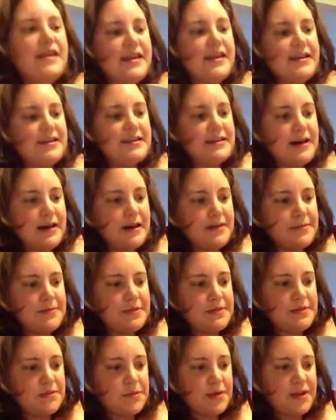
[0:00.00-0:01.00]
It
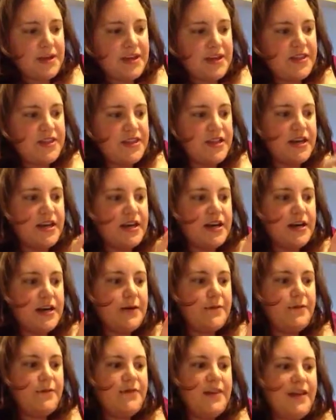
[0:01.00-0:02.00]
comes with
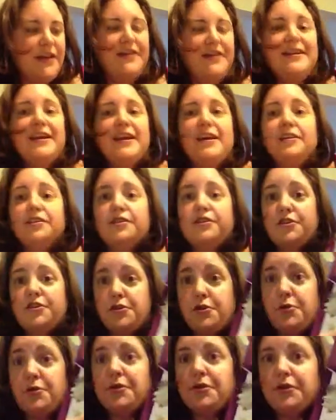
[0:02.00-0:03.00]
the nail
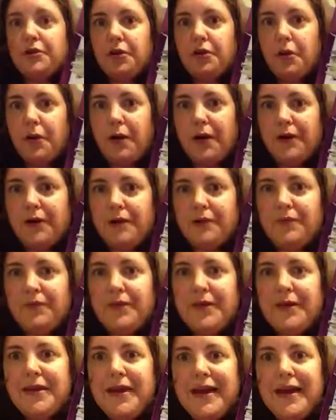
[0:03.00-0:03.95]
cuticle oil,